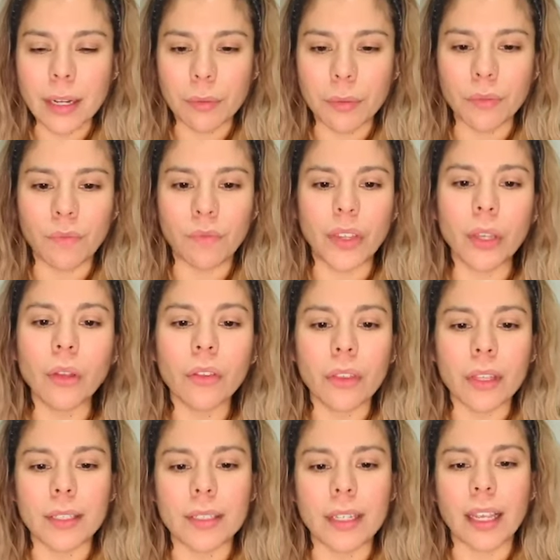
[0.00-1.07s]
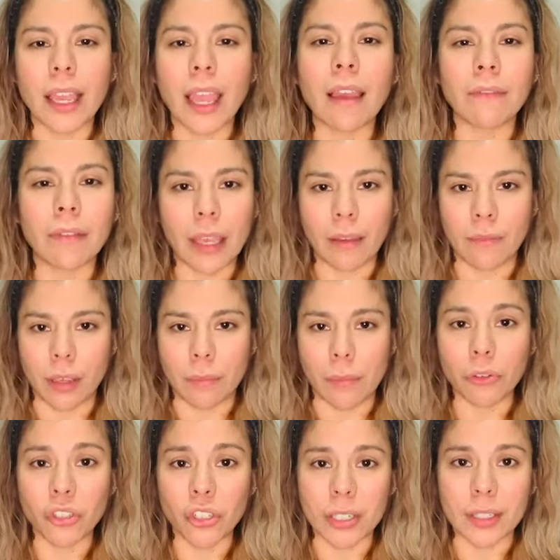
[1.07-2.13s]
I would feel these like heavy, heavy
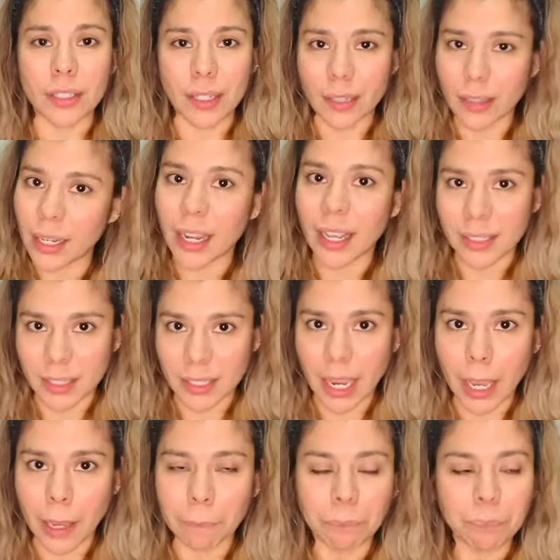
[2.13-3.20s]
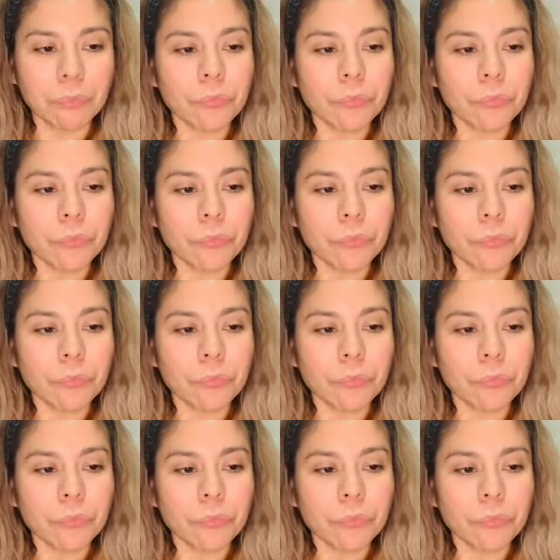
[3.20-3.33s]
emotions the next day.